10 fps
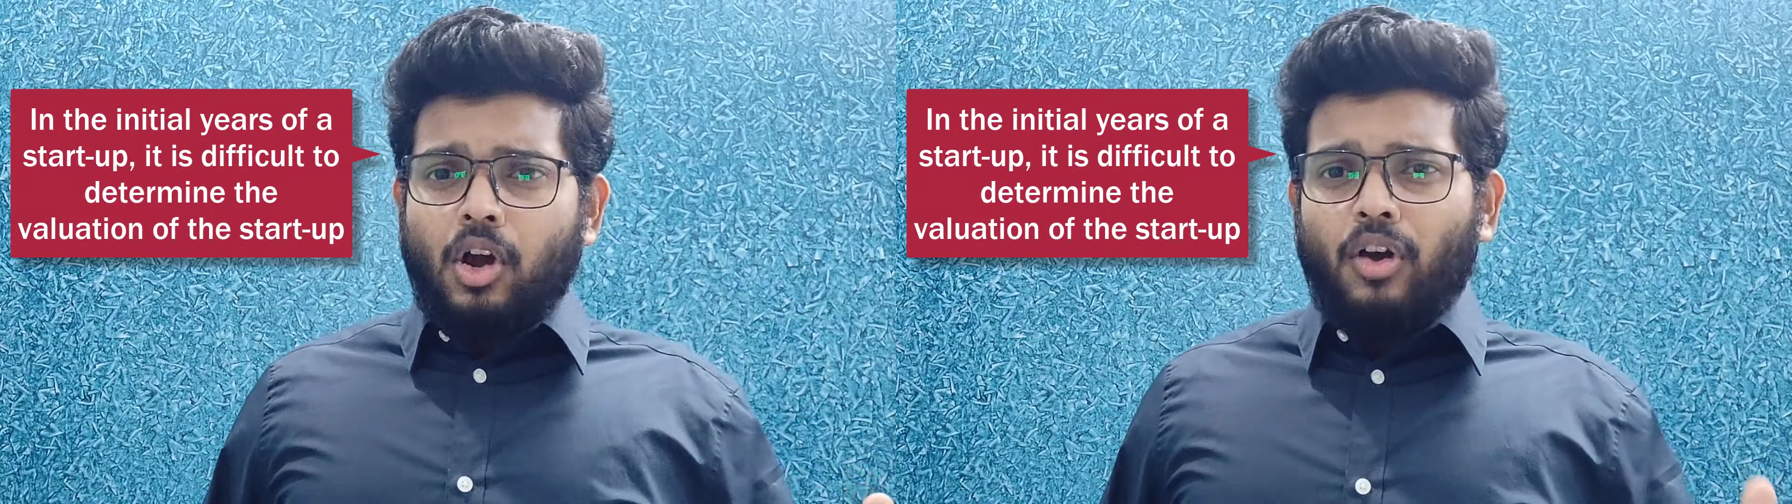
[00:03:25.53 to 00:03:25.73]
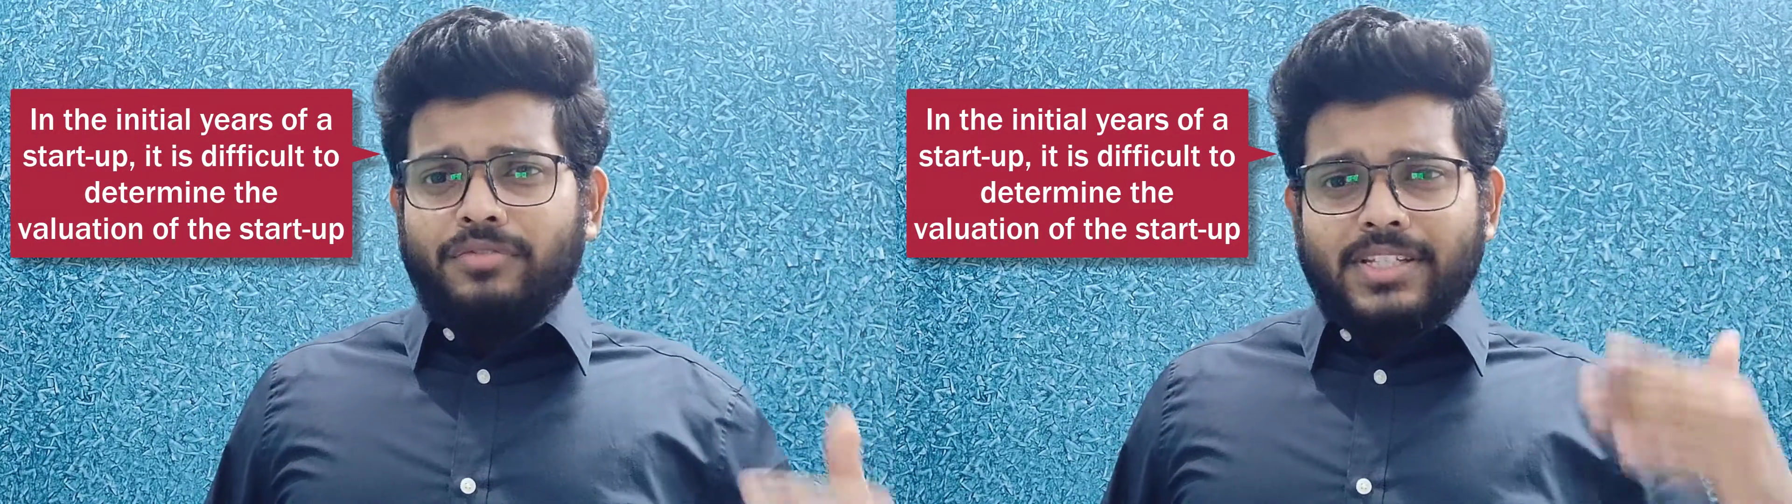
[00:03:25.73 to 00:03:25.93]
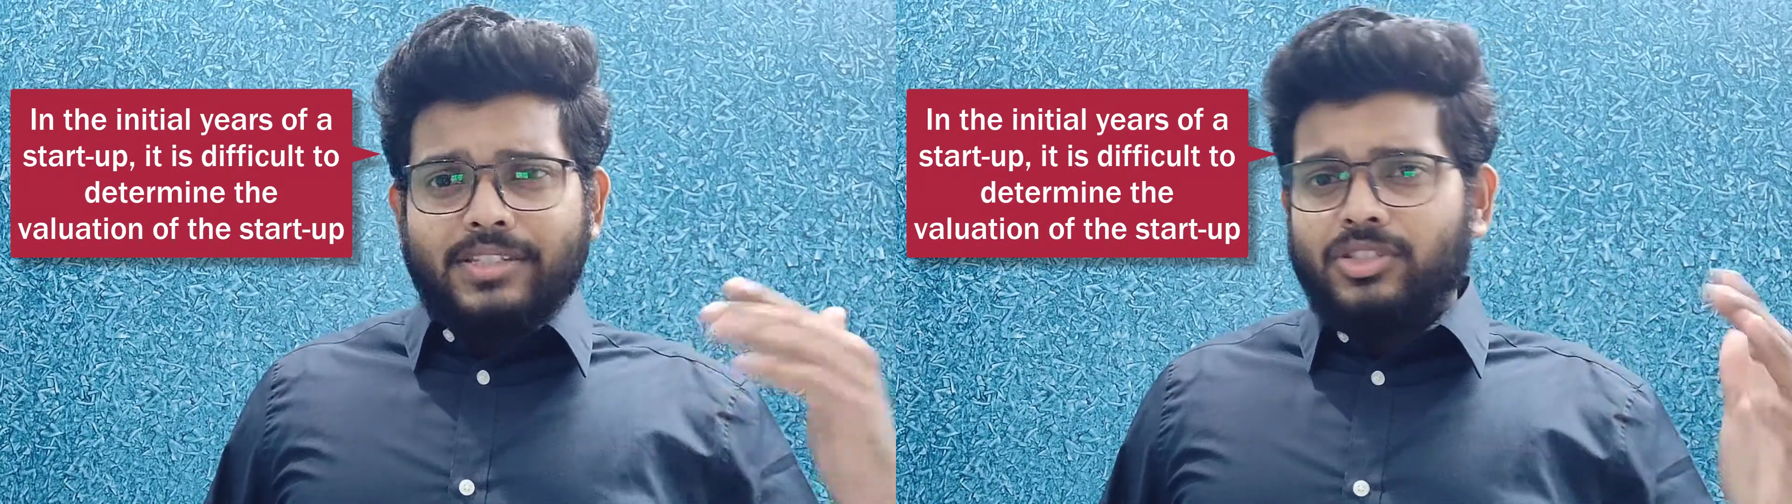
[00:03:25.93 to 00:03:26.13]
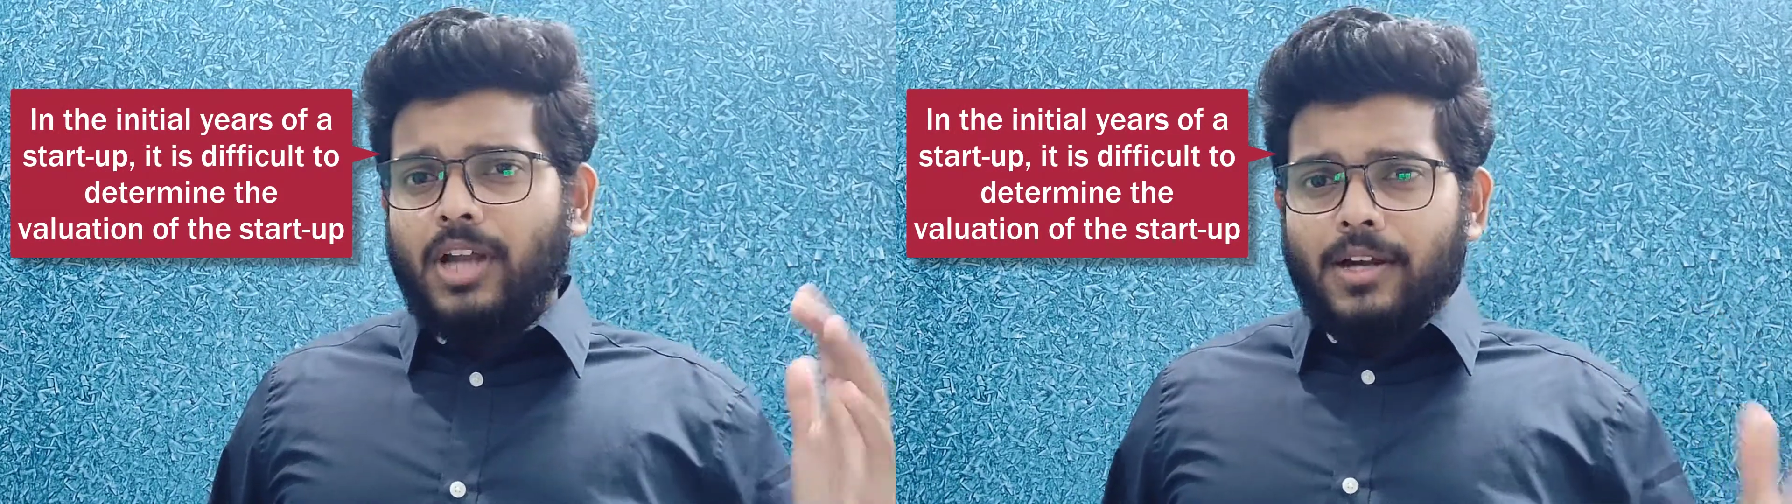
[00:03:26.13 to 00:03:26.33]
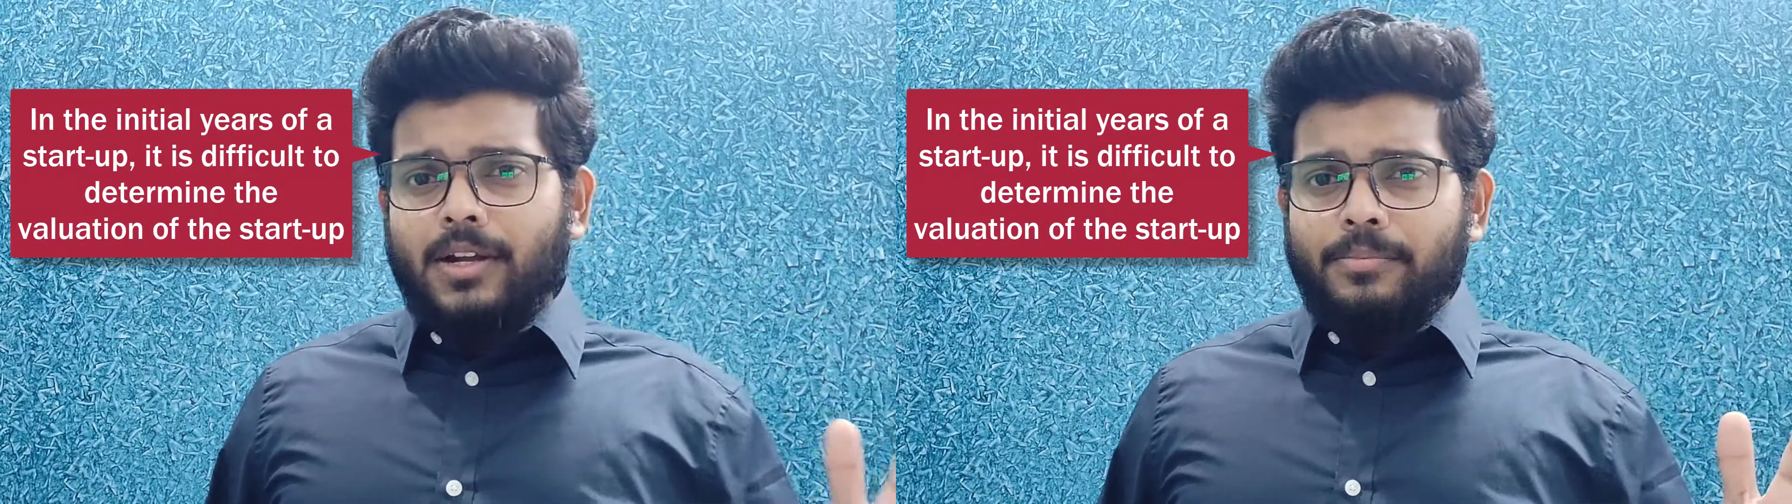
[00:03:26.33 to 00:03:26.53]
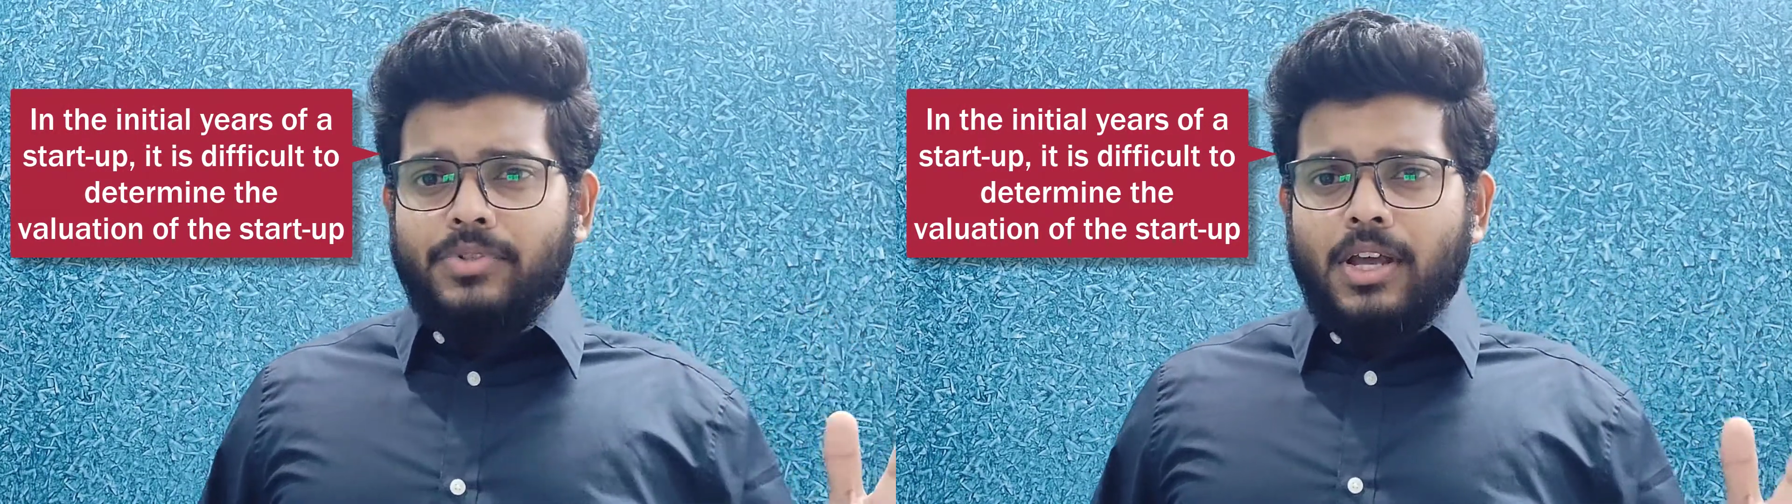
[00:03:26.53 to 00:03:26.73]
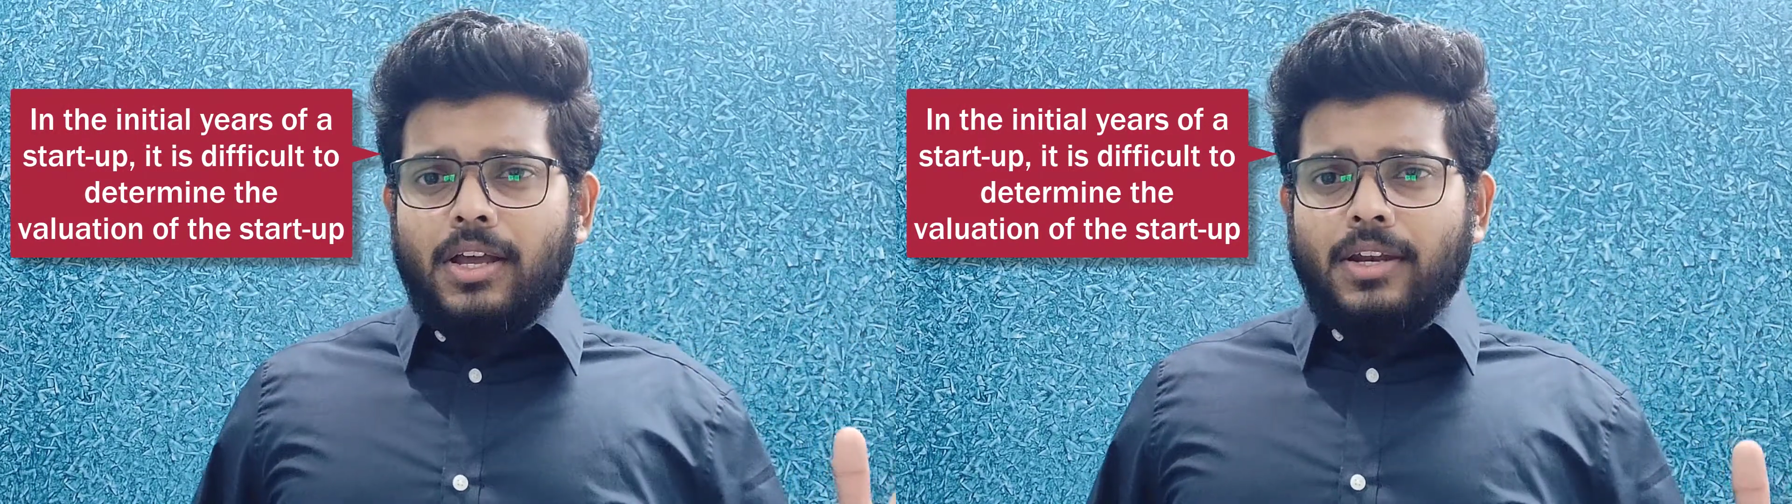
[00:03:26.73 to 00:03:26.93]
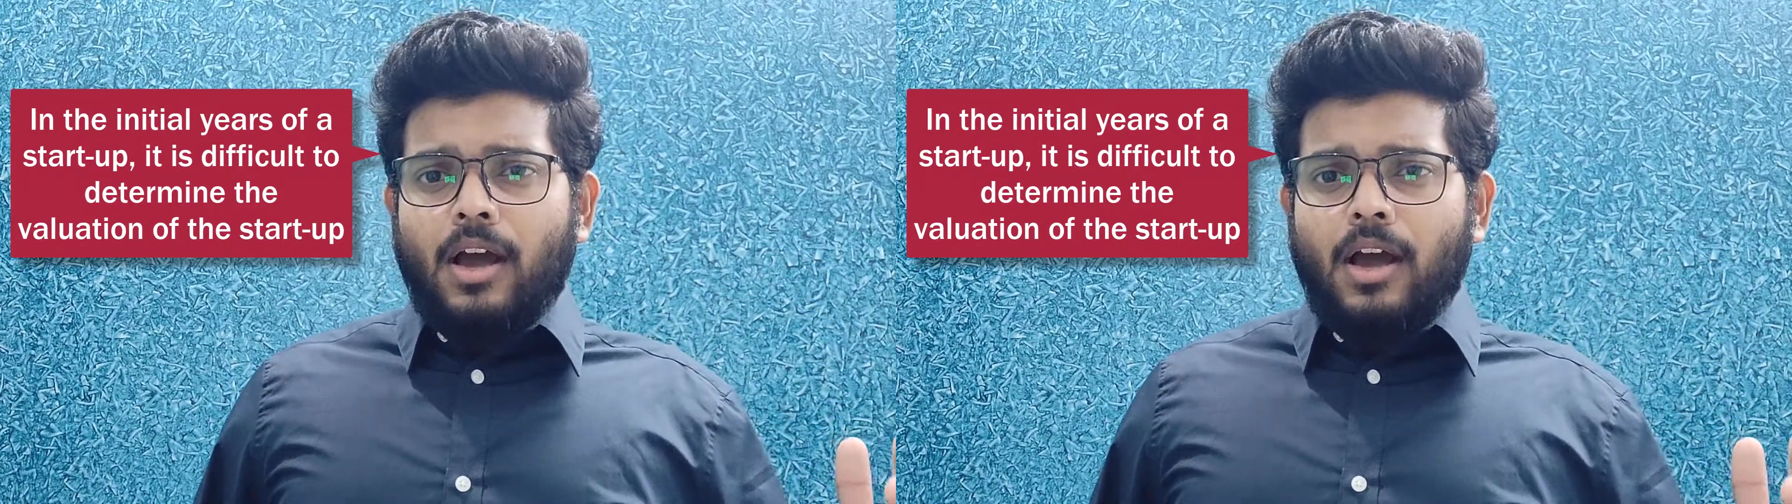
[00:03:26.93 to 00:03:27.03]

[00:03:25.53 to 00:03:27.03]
of these startups.